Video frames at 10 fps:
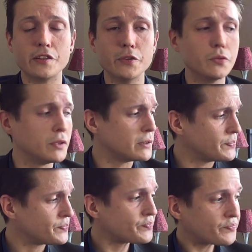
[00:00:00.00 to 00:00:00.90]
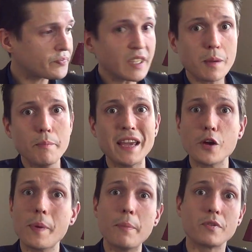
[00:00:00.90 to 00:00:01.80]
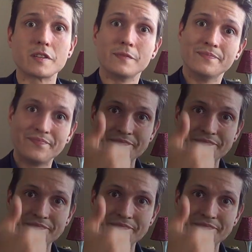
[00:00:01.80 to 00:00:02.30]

tuned. Make your peppers.